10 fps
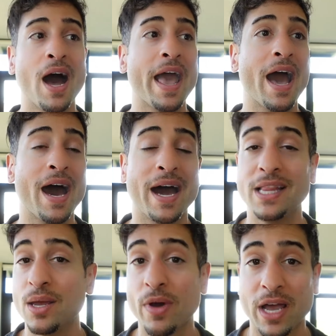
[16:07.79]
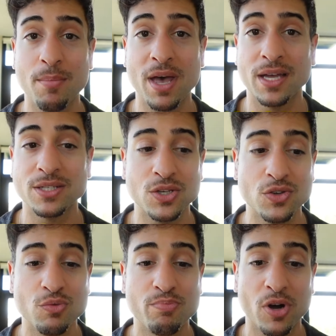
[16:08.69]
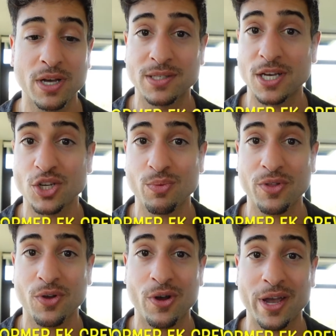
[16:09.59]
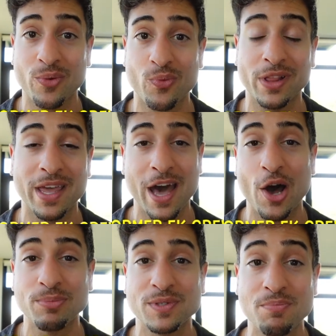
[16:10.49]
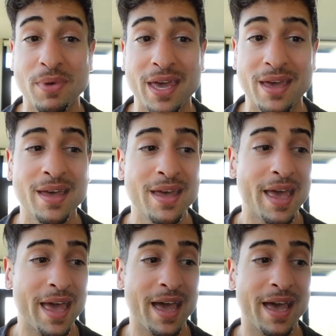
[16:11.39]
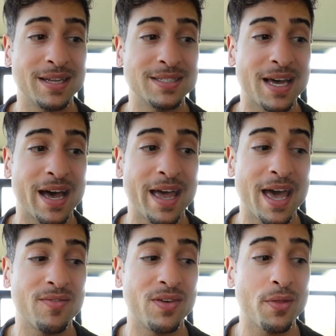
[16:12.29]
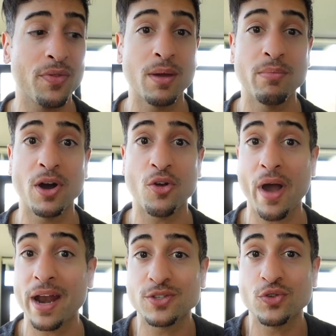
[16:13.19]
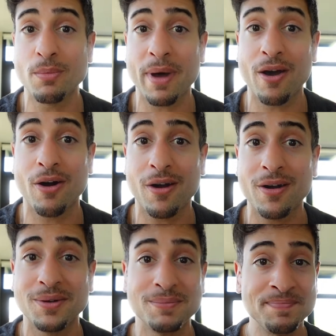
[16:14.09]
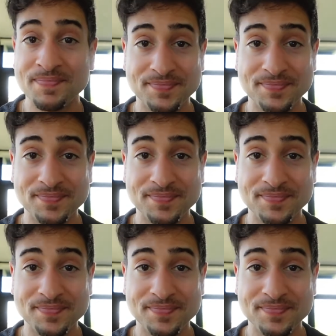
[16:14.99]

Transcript: I highly recommend you book a session with her. It really helped me and I have nothing but gratitude in my heart.